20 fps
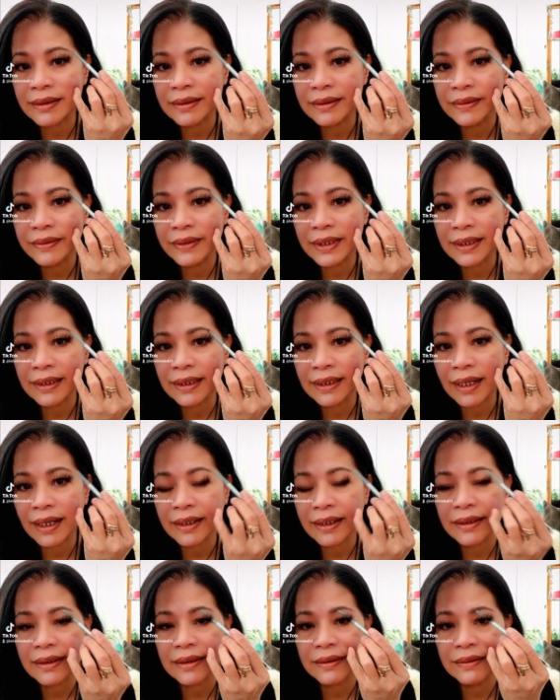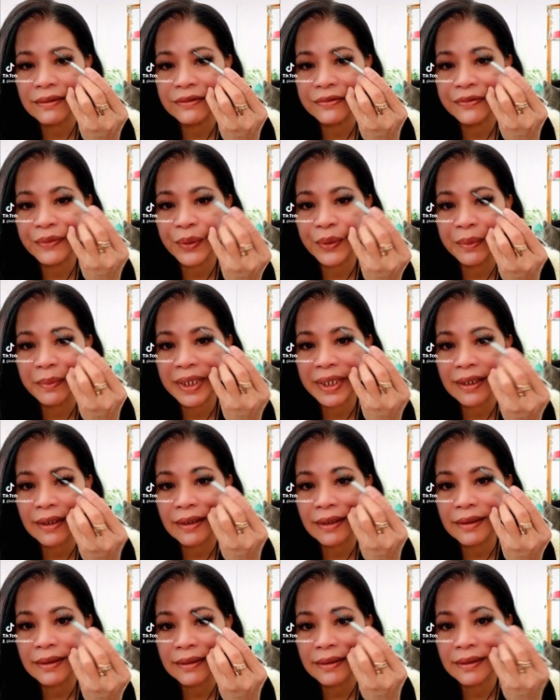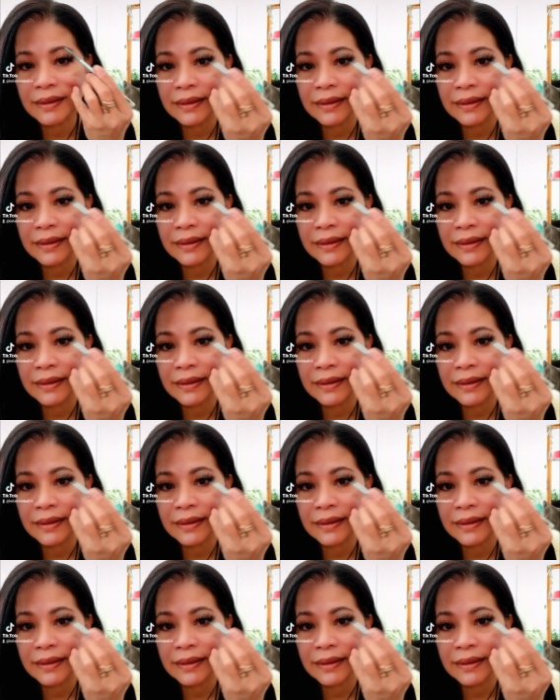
really like forming